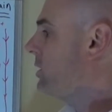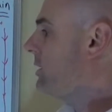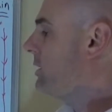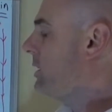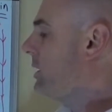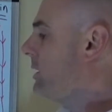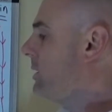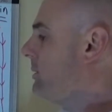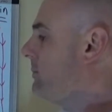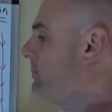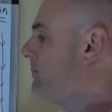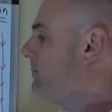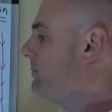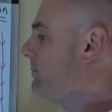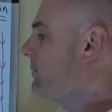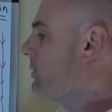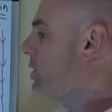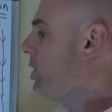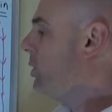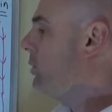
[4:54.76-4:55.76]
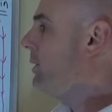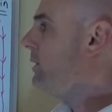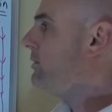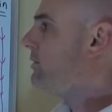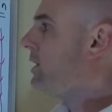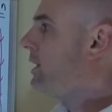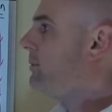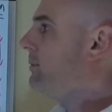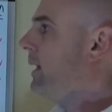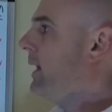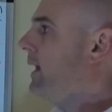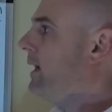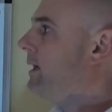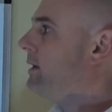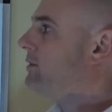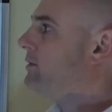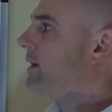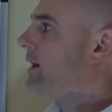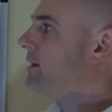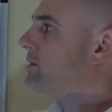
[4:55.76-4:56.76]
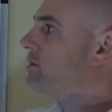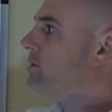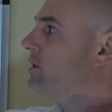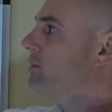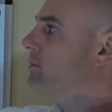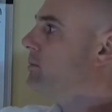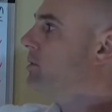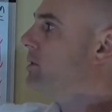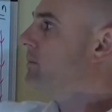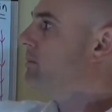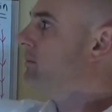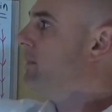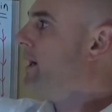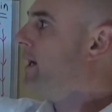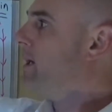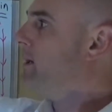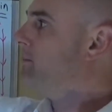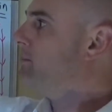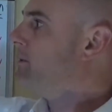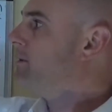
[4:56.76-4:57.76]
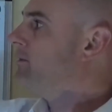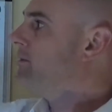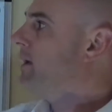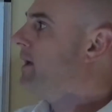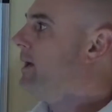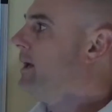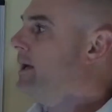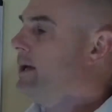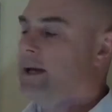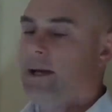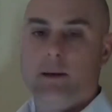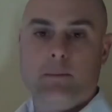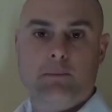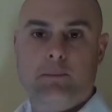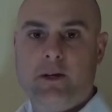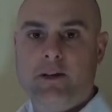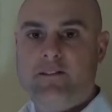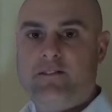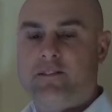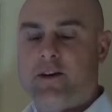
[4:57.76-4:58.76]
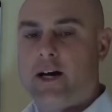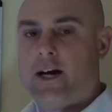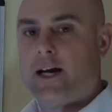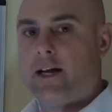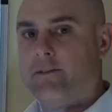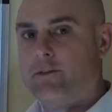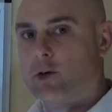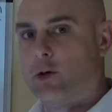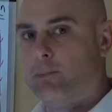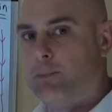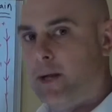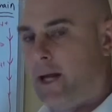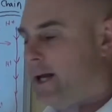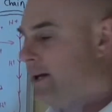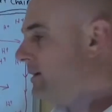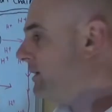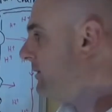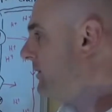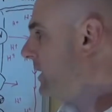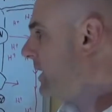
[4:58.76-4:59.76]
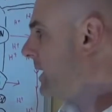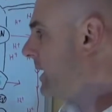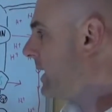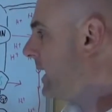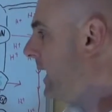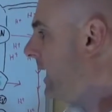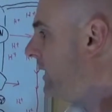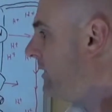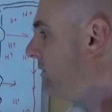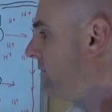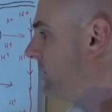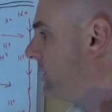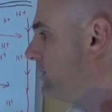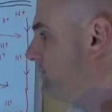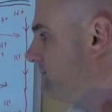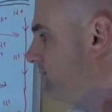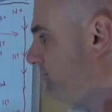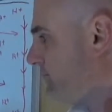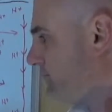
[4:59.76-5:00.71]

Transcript: coenzyme A is actually made up of B5, or pantothenic acid.